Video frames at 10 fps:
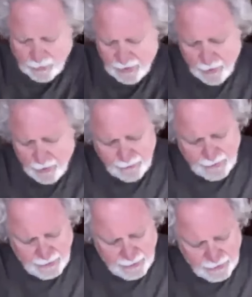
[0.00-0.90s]
So I
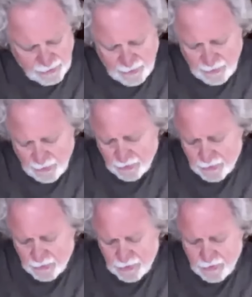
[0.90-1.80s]
hope that has been
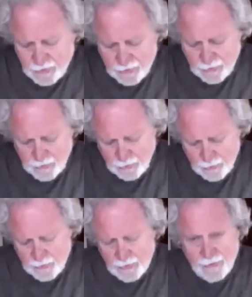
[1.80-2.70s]
interesting to
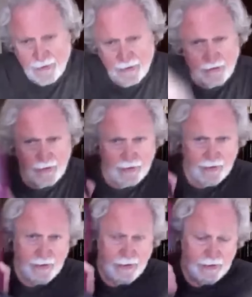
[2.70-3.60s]
you. You'll
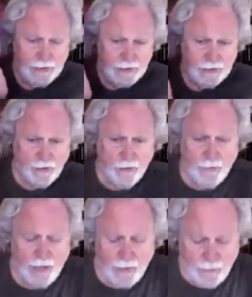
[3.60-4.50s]
get the Dead Sea
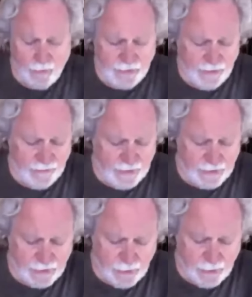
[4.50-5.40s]
Scroll Bible, delve
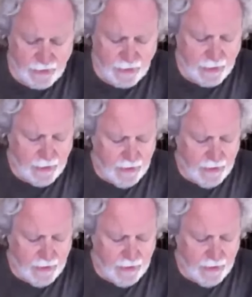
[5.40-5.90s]
into it.